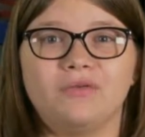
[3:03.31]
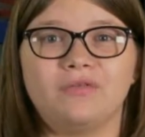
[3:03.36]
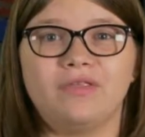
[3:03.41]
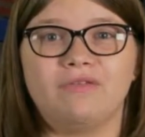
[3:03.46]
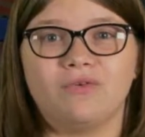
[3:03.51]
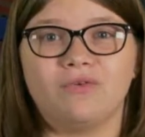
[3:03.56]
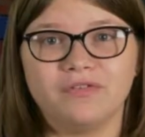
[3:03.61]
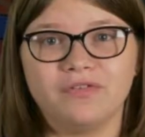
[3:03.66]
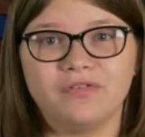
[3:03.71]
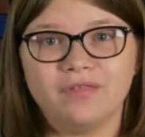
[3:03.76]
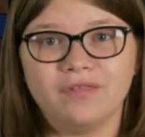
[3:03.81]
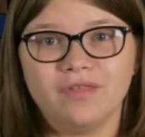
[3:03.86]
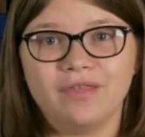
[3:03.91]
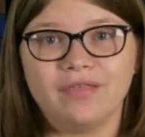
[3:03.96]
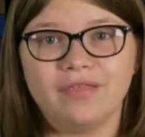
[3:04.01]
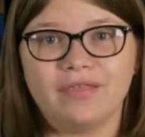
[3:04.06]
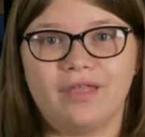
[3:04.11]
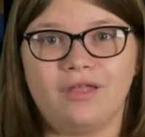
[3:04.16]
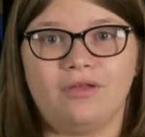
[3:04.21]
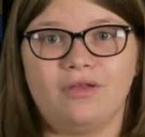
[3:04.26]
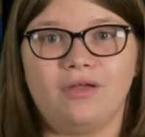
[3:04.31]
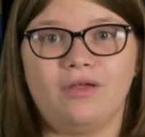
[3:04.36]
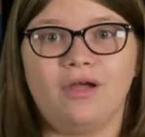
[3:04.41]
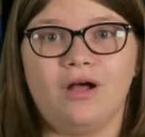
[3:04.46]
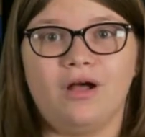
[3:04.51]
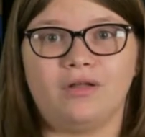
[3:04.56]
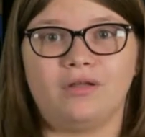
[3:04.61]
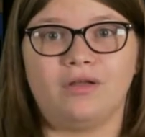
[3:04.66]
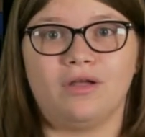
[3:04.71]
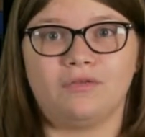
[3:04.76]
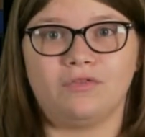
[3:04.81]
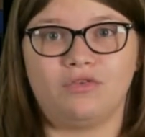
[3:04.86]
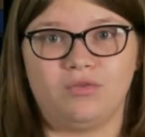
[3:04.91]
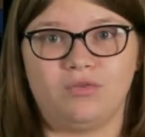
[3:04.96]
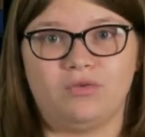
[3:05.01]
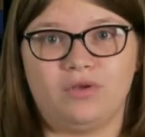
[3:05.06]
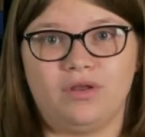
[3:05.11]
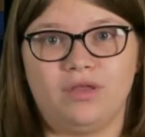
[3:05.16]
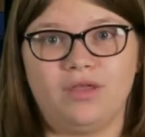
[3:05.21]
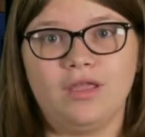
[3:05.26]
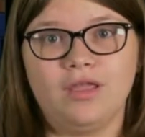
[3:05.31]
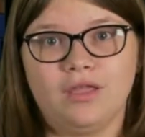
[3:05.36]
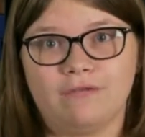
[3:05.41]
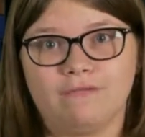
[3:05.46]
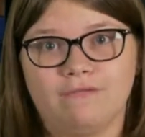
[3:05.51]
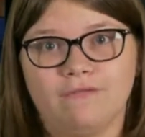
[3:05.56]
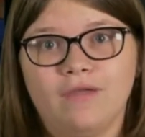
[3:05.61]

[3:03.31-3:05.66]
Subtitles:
14 days later on October 28th.